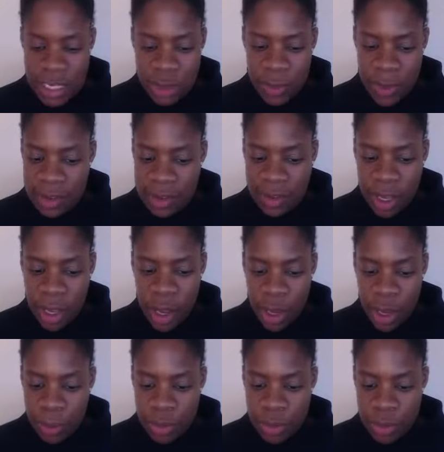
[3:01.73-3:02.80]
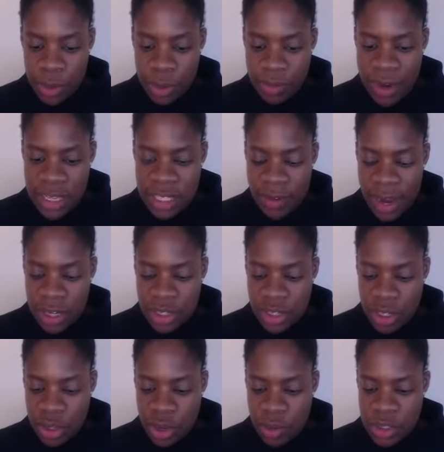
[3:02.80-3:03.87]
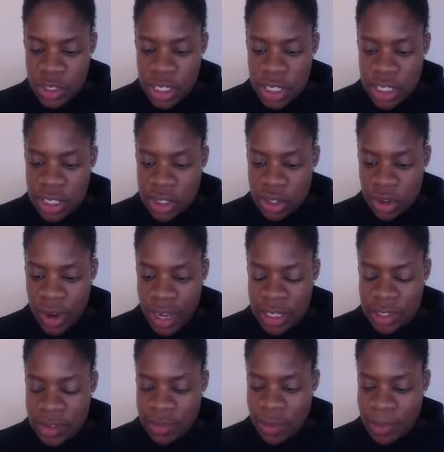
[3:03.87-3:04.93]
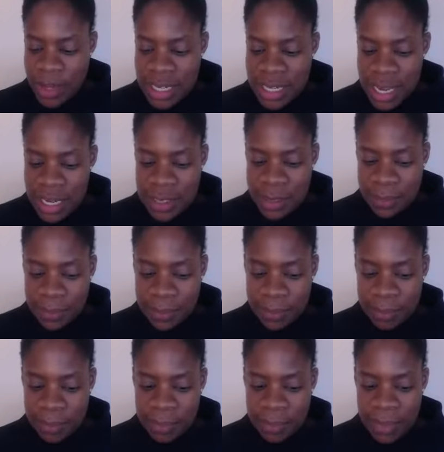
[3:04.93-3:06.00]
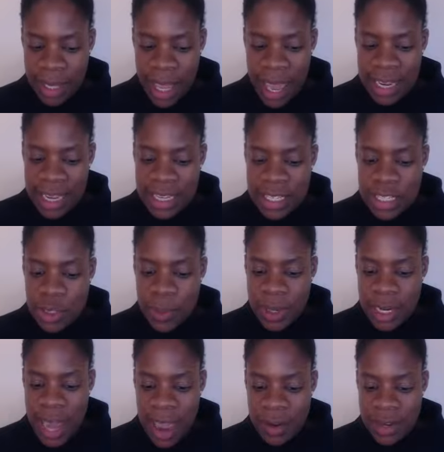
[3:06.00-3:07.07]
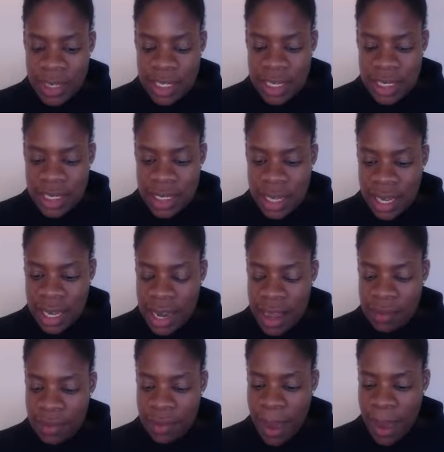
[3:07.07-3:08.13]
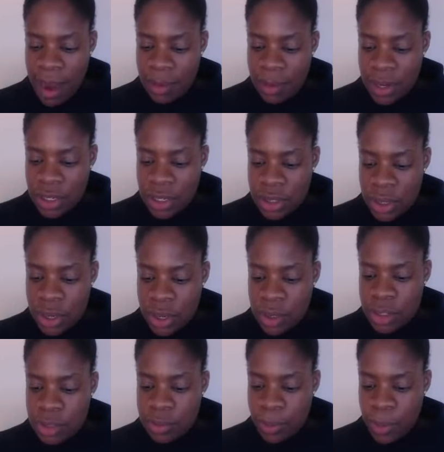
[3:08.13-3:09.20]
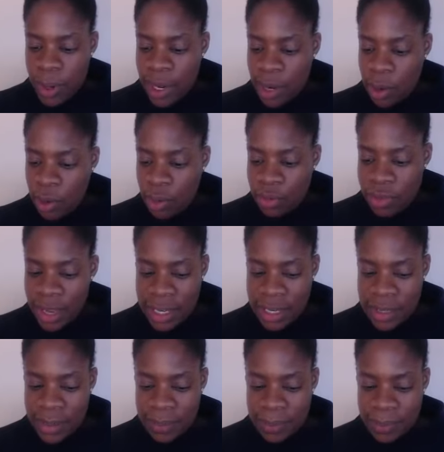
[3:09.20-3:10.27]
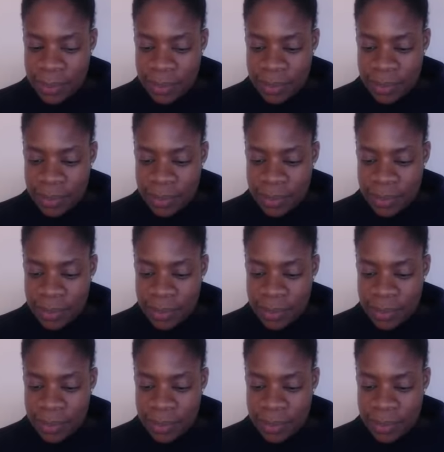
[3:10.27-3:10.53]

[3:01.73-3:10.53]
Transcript: into a living hope through the resurrection of Jesus Christ from the dead, and into an inheritance that can never perish, spoil or fade.